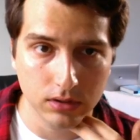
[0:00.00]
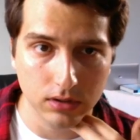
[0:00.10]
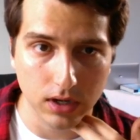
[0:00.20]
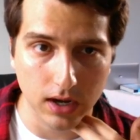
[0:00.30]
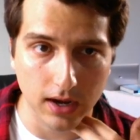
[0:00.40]

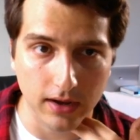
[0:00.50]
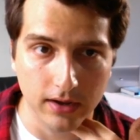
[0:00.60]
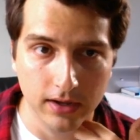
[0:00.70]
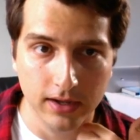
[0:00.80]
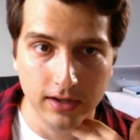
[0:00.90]
Uh,
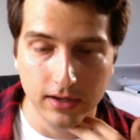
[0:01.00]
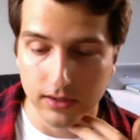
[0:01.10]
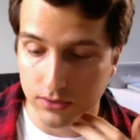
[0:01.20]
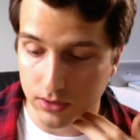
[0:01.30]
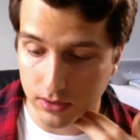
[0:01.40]

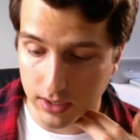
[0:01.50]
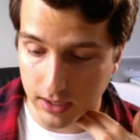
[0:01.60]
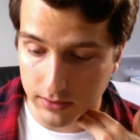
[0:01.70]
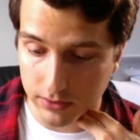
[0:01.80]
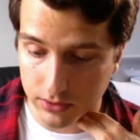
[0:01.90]
so yeah,
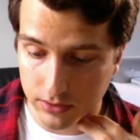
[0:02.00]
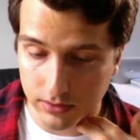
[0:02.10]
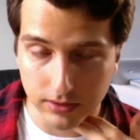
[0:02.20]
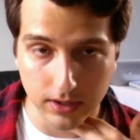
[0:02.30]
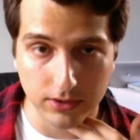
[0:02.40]
just
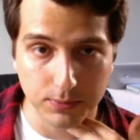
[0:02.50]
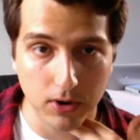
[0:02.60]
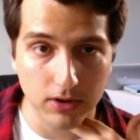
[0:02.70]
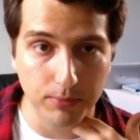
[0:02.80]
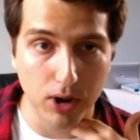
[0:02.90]
you know, it's part
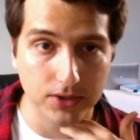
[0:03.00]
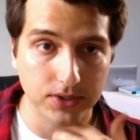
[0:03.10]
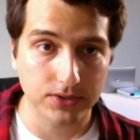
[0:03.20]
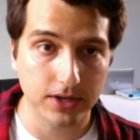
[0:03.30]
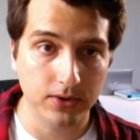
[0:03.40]
of the
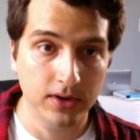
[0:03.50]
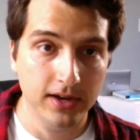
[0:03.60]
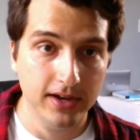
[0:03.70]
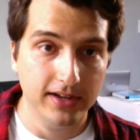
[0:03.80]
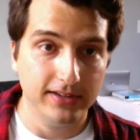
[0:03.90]
process though.
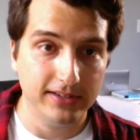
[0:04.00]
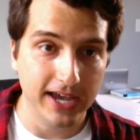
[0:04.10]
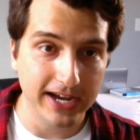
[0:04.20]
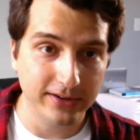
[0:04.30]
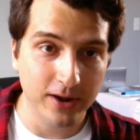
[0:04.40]

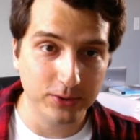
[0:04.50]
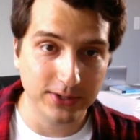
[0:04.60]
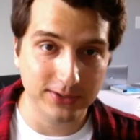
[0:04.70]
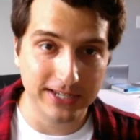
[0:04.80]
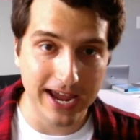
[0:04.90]
Take notes
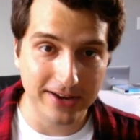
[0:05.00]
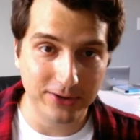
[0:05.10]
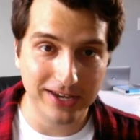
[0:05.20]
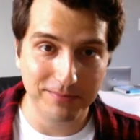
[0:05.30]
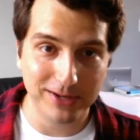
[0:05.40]
says Dan, you
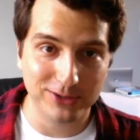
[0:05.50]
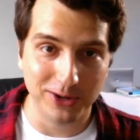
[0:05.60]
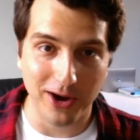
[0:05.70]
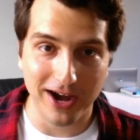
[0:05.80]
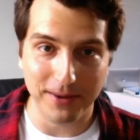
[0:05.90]
get me so
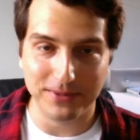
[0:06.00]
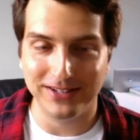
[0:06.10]
hyped.